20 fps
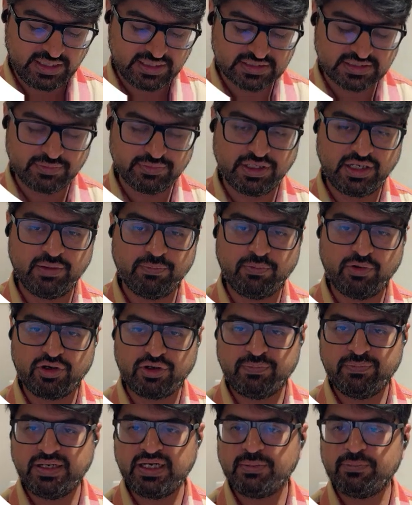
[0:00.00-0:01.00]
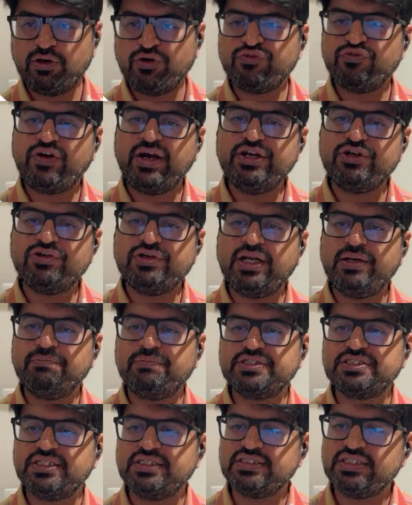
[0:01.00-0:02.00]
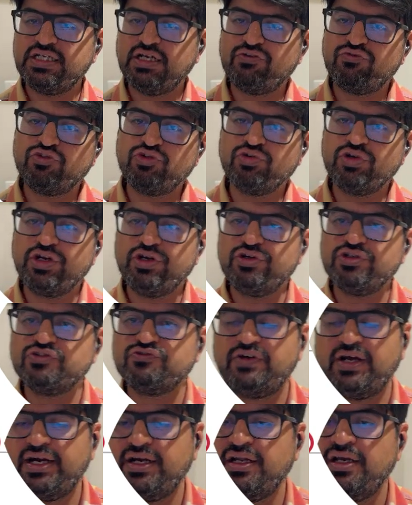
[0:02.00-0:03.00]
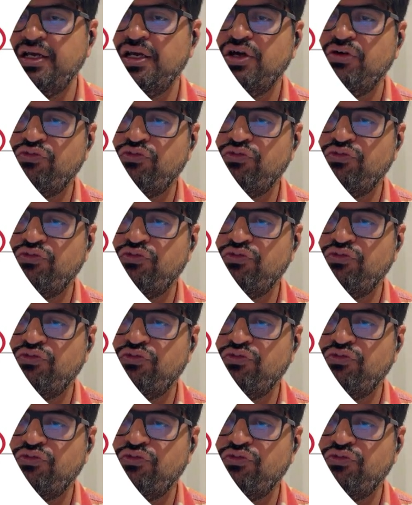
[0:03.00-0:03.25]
That is something important. But about 5 to 10% is enough to reduce fat